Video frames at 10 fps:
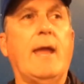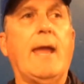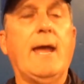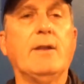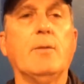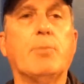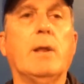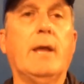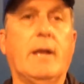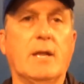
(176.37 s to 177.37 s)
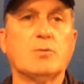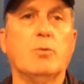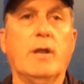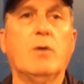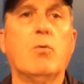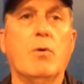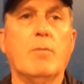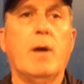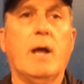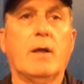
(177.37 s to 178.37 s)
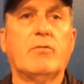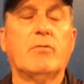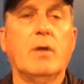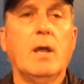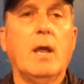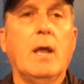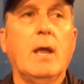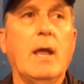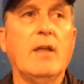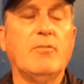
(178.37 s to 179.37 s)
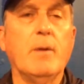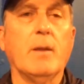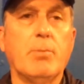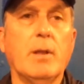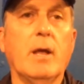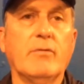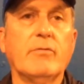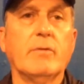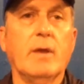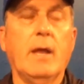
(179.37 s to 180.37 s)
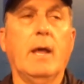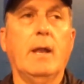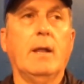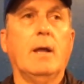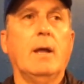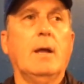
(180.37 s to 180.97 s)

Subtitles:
had to play against running quarterbacks has been a plus, and